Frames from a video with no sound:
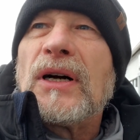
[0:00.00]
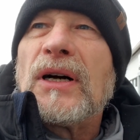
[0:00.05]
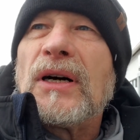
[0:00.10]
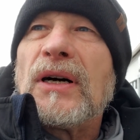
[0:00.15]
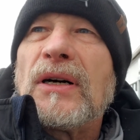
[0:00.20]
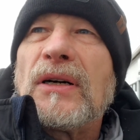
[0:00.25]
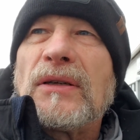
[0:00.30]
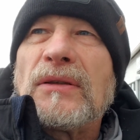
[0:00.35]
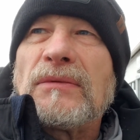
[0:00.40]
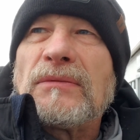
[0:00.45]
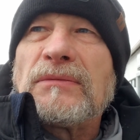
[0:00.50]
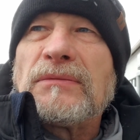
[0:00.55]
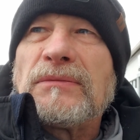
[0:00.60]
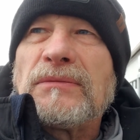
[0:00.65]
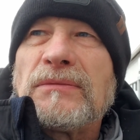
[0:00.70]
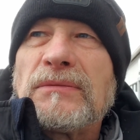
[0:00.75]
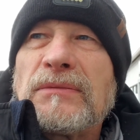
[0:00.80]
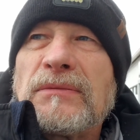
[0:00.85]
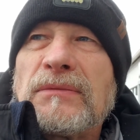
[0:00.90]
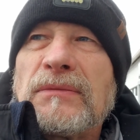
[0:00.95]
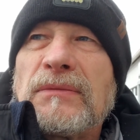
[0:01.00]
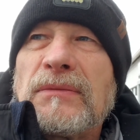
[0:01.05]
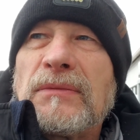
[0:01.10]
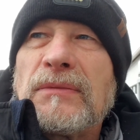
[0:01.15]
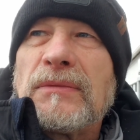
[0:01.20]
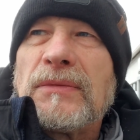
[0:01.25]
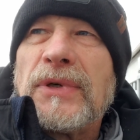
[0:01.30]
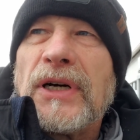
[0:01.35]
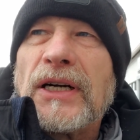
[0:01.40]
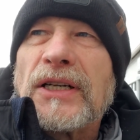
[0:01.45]
Um,
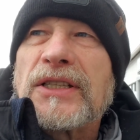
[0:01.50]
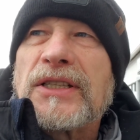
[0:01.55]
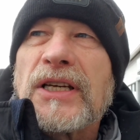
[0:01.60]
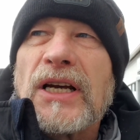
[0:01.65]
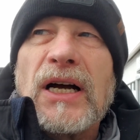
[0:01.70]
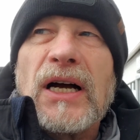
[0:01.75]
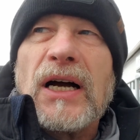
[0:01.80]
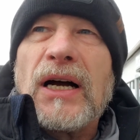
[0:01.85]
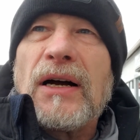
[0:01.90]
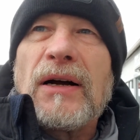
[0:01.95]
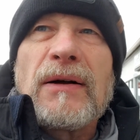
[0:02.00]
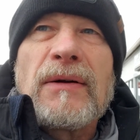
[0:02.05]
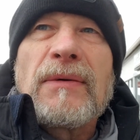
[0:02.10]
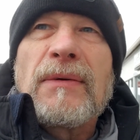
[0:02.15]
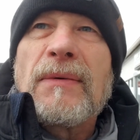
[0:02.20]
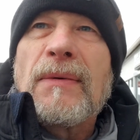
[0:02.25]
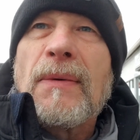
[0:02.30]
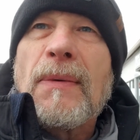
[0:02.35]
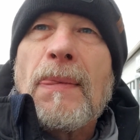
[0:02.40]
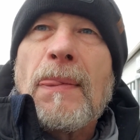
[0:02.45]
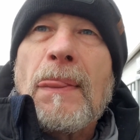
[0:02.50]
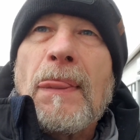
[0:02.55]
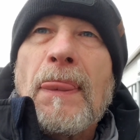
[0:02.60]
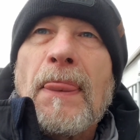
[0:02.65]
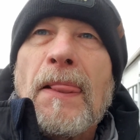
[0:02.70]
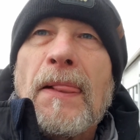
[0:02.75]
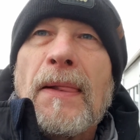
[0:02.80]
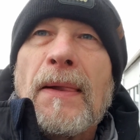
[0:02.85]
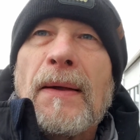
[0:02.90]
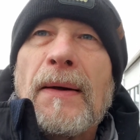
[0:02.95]
but uh,
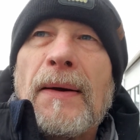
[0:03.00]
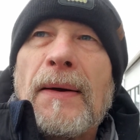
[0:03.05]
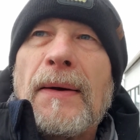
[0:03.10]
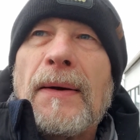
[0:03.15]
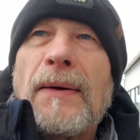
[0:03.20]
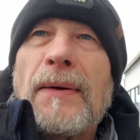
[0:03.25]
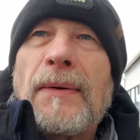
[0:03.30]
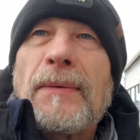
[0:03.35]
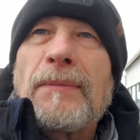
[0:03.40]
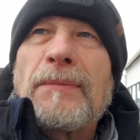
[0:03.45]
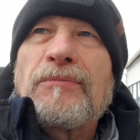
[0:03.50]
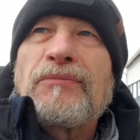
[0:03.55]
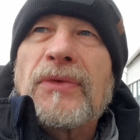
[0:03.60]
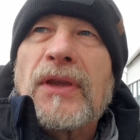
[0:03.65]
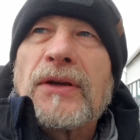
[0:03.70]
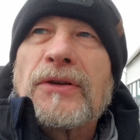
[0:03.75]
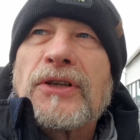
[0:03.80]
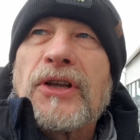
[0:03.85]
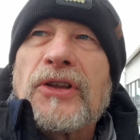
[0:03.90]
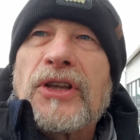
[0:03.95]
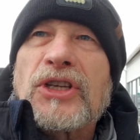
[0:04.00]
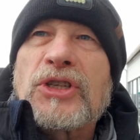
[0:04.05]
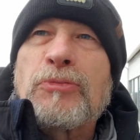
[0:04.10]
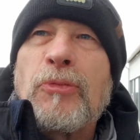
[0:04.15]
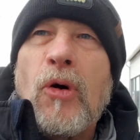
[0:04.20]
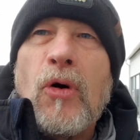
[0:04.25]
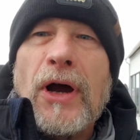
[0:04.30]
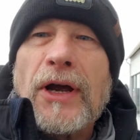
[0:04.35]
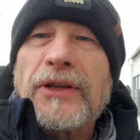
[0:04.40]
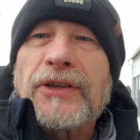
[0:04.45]
um, to this
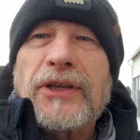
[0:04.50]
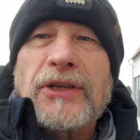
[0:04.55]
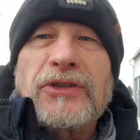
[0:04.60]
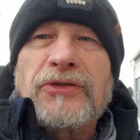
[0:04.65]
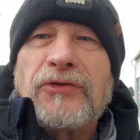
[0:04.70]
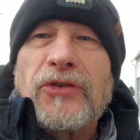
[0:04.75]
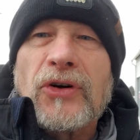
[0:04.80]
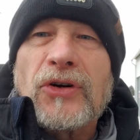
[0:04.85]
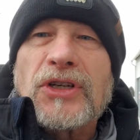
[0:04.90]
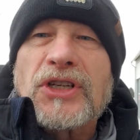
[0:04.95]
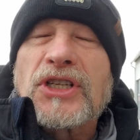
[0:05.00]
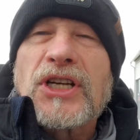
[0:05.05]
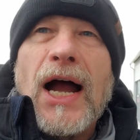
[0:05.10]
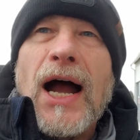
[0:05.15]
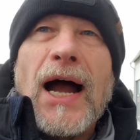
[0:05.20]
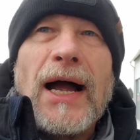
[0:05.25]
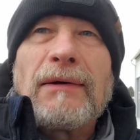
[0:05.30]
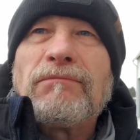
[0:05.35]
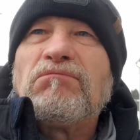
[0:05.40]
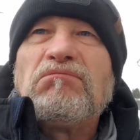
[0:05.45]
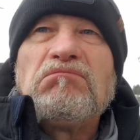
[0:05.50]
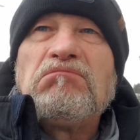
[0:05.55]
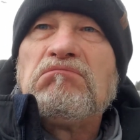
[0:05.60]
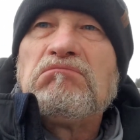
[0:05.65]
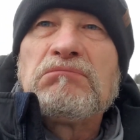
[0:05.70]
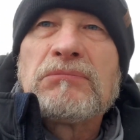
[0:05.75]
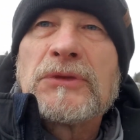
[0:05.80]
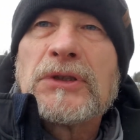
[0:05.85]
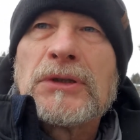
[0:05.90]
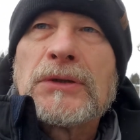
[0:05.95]
point, this first shot
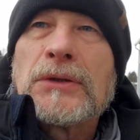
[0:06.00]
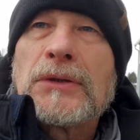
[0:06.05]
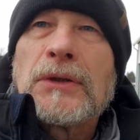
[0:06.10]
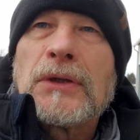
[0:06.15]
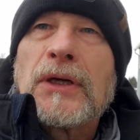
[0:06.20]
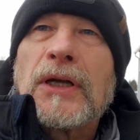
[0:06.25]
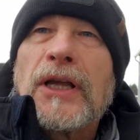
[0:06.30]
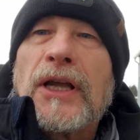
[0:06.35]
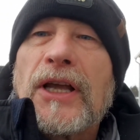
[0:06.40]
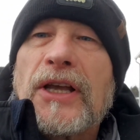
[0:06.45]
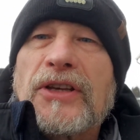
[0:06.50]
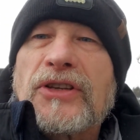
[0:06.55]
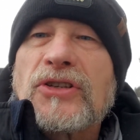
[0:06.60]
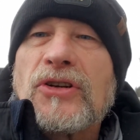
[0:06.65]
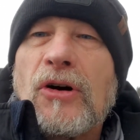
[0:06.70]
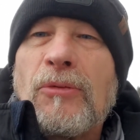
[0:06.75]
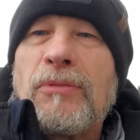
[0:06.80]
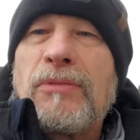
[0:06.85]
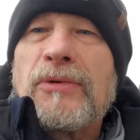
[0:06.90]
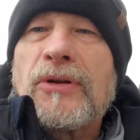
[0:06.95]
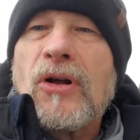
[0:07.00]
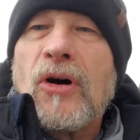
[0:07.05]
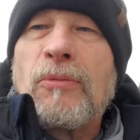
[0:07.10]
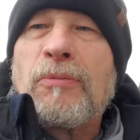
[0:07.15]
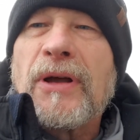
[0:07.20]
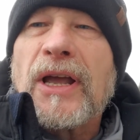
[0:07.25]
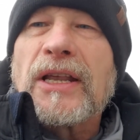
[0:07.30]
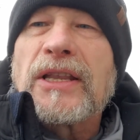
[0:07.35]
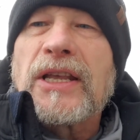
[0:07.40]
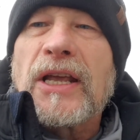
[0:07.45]
is no, no
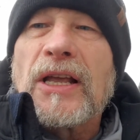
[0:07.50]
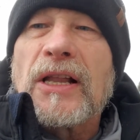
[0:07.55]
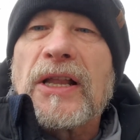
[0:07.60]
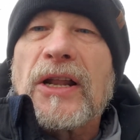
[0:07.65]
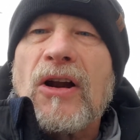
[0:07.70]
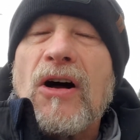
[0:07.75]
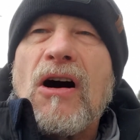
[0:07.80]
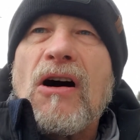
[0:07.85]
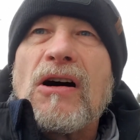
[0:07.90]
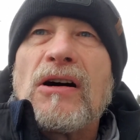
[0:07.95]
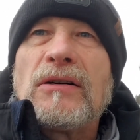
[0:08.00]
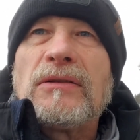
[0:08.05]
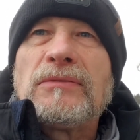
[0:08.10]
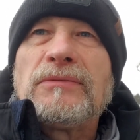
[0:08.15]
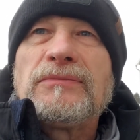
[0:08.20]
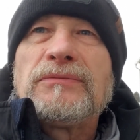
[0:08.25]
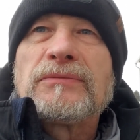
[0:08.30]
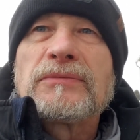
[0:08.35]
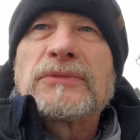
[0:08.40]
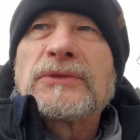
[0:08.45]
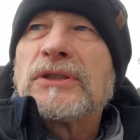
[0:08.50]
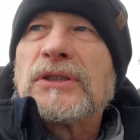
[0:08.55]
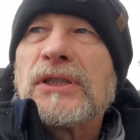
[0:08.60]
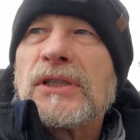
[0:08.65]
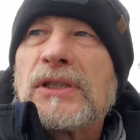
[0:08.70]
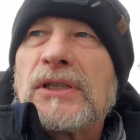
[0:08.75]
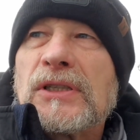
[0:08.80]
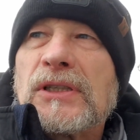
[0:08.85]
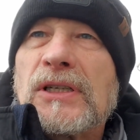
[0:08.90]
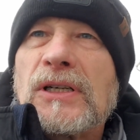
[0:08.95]
big deal at all.
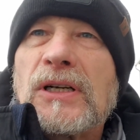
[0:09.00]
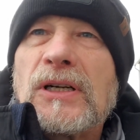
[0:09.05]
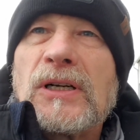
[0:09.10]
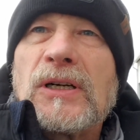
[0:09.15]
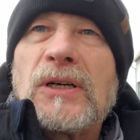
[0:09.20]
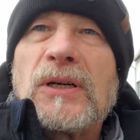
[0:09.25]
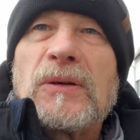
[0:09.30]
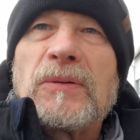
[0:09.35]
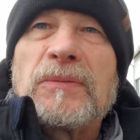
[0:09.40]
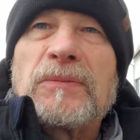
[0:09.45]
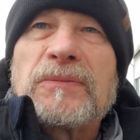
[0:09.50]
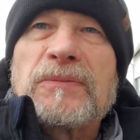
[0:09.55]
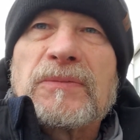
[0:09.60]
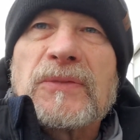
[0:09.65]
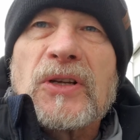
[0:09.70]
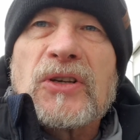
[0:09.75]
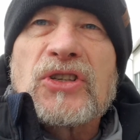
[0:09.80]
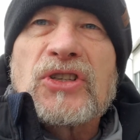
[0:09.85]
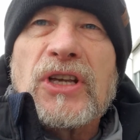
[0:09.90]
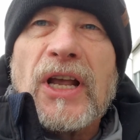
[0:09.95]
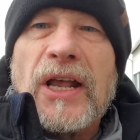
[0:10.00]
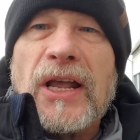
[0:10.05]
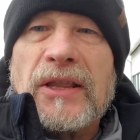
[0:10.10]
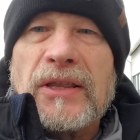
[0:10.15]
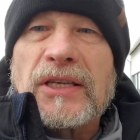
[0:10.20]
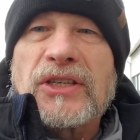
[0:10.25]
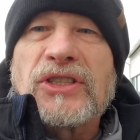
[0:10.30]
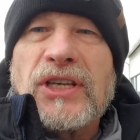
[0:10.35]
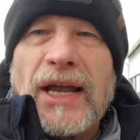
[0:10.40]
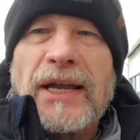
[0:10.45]
Uh, they're
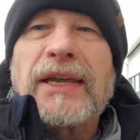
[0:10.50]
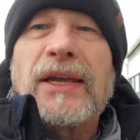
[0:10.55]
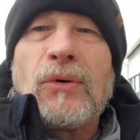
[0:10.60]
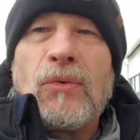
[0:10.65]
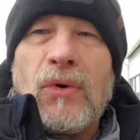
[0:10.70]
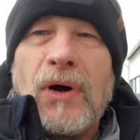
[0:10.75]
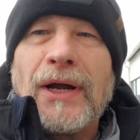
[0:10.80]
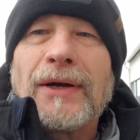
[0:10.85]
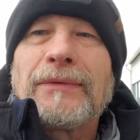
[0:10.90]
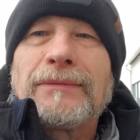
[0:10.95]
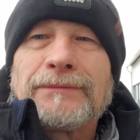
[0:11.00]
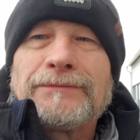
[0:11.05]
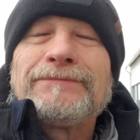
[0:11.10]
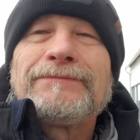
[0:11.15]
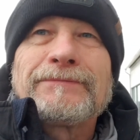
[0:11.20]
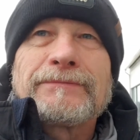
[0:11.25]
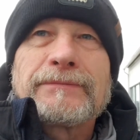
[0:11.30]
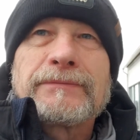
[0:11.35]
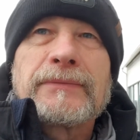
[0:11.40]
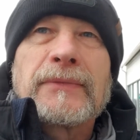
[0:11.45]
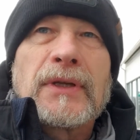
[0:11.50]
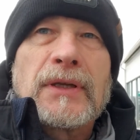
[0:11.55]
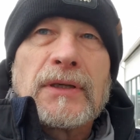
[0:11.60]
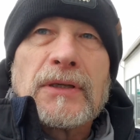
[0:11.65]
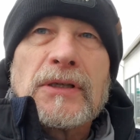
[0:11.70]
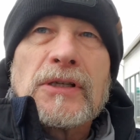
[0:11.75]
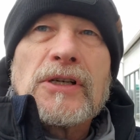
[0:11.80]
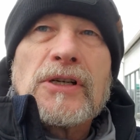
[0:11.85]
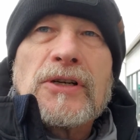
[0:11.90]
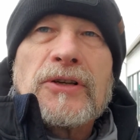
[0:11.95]
saying the second one,
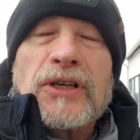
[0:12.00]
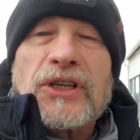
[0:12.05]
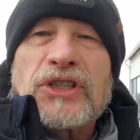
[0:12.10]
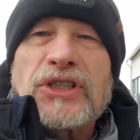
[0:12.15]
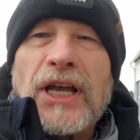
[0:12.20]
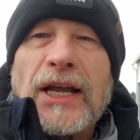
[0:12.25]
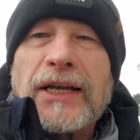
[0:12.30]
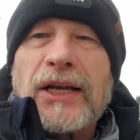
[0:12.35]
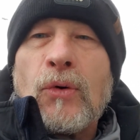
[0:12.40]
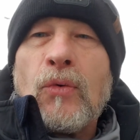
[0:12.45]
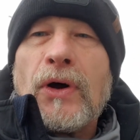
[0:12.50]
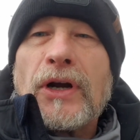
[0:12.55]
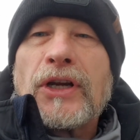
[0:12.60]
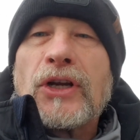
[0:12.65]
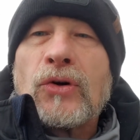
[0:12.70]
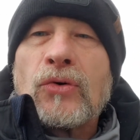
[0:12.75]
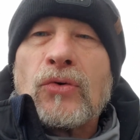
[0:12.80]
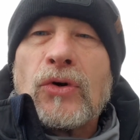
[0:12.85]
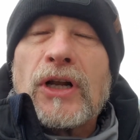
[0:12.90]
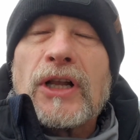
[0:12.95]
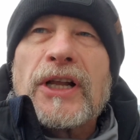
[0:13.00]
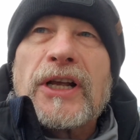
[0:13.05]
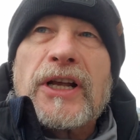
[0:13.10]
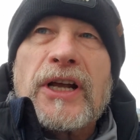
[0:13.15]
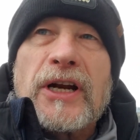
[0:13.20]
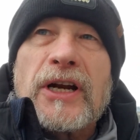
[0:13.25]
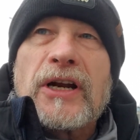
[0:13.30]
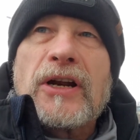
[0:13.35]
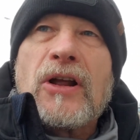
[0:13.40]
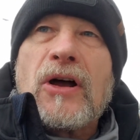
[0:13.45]
the second one you're really
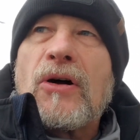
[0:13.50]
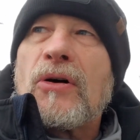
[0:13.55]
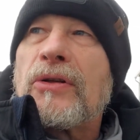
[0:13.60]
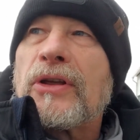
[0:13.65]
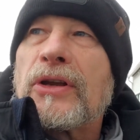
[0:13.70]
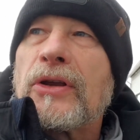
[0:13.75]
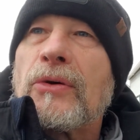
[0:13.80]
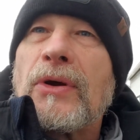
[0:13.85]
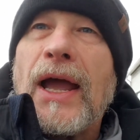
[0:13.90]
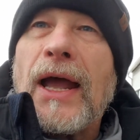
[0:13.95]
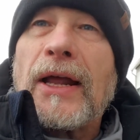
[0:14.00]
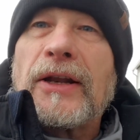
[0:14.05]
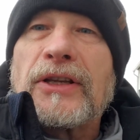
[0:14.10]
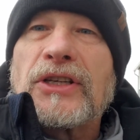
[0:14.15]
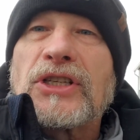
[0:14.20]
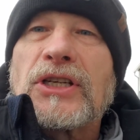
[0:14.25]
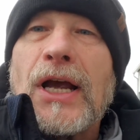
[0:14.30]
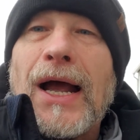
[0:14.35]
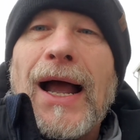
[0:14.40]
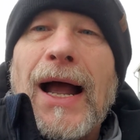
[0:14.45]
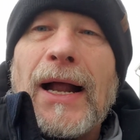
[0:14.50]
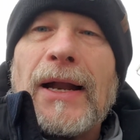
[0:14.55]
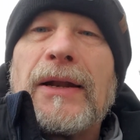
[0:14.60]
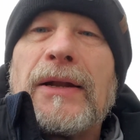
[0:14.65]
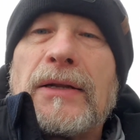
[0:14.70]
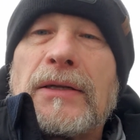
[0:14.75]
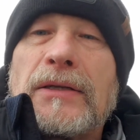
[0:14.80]
going to know that you had the shot.